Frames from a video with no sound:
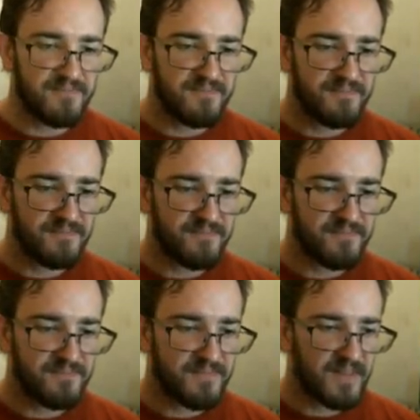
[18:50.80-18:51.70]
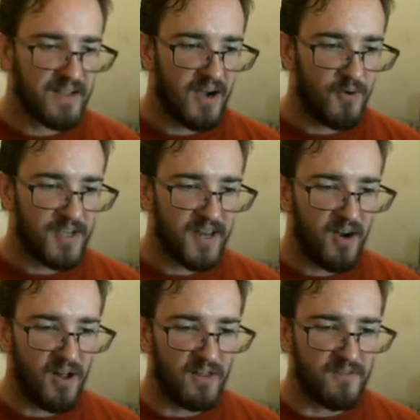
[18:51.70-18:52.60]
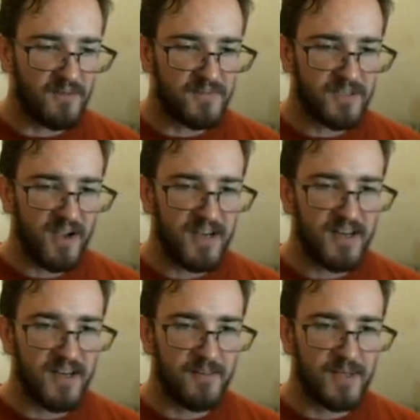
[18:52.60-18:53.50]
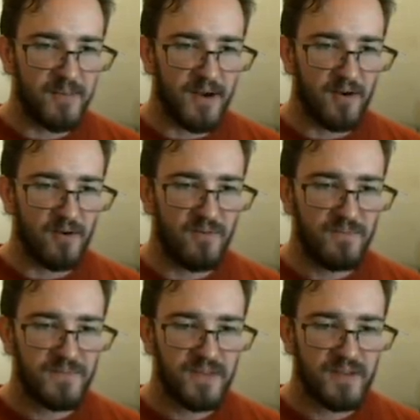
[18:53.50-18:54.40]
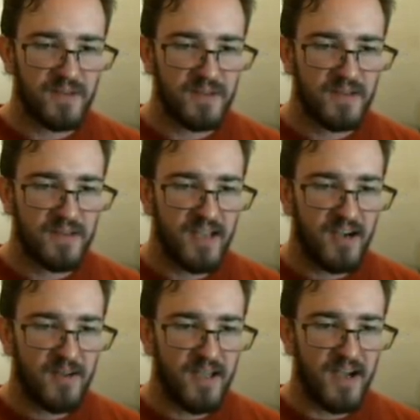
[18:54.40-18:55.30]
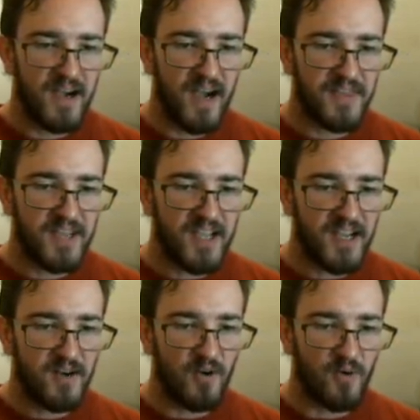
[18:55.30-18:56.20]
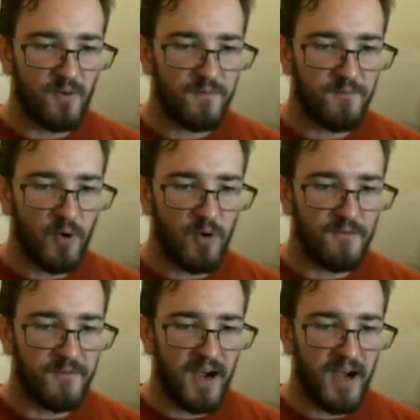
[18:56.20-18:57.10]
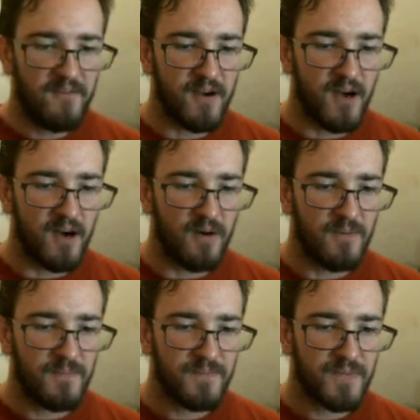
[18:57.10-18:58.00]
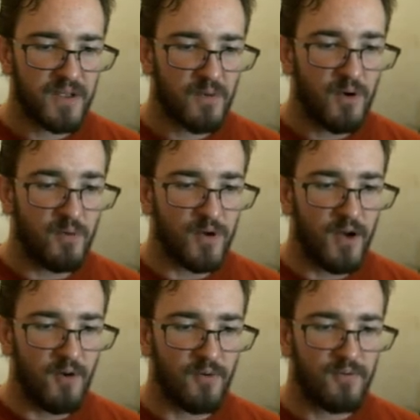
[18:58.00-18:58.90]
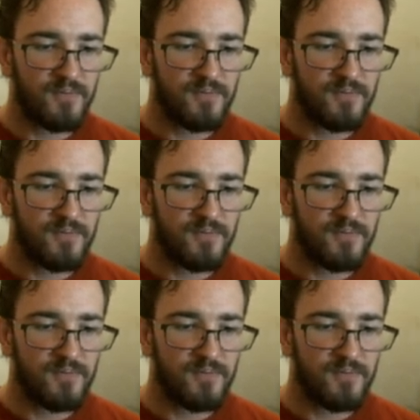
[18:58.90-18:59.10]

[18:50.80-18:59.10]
I want to get all of them, so I need an empty barrel. How? Can, uh, I think I can hold four or five. Uh oh. Whoa! No.